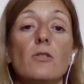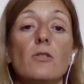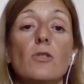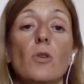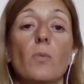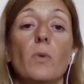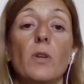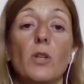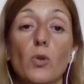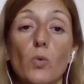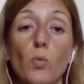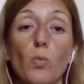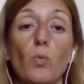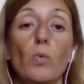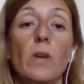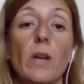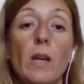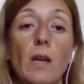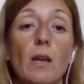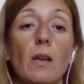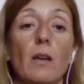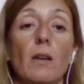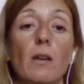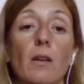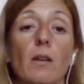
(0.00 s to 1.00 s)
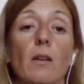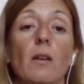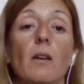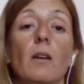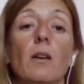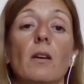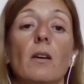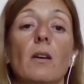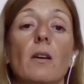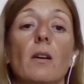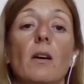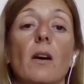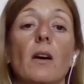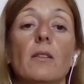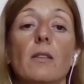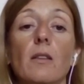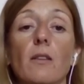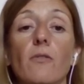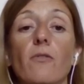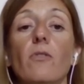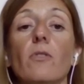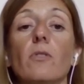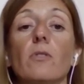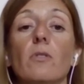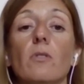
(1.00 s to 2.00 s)
So we do need a
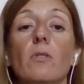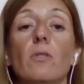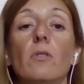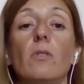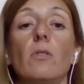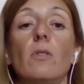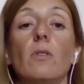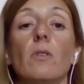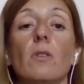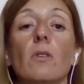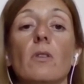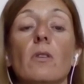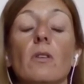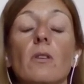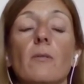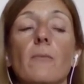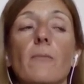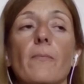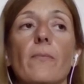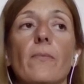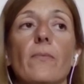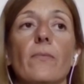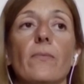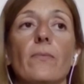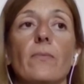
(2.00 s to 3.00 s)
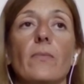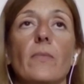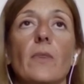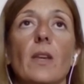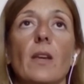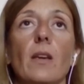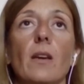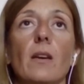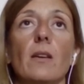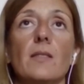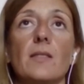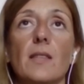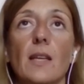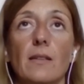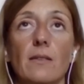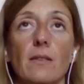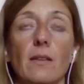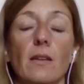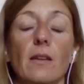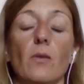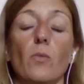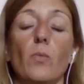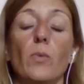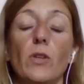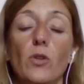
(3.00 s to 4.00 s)
different
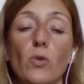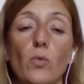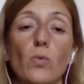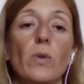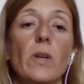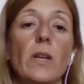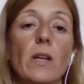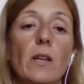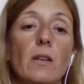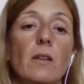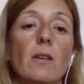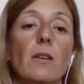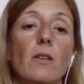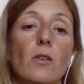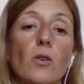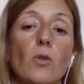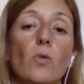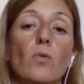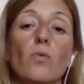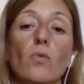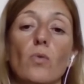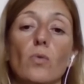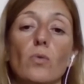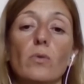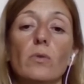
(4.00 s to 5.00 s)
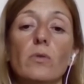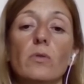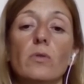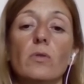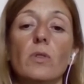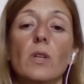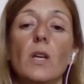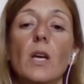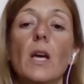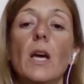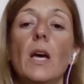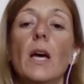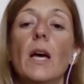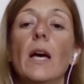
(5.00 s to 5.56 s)
setting. We do need new rules.